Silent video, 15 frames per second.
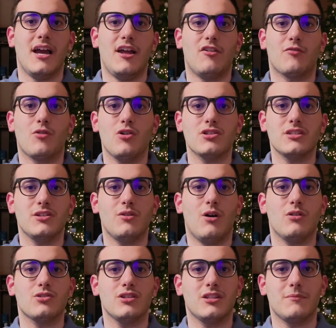and of course it
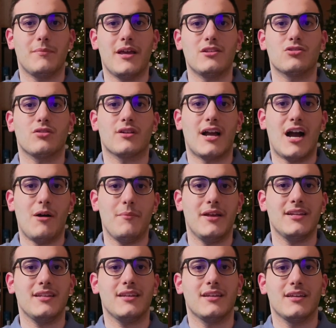also depends on how
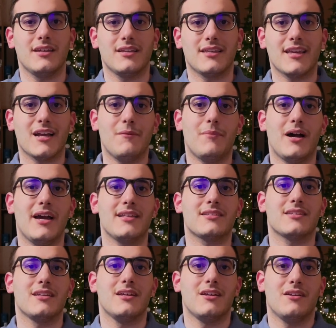many
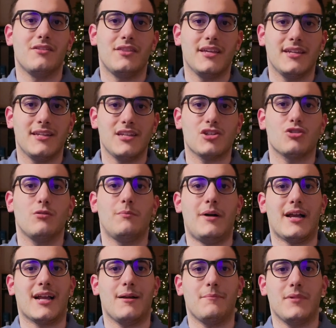gigabytes the initial
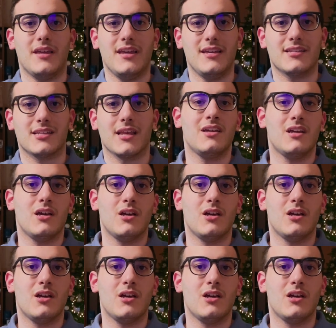backup is.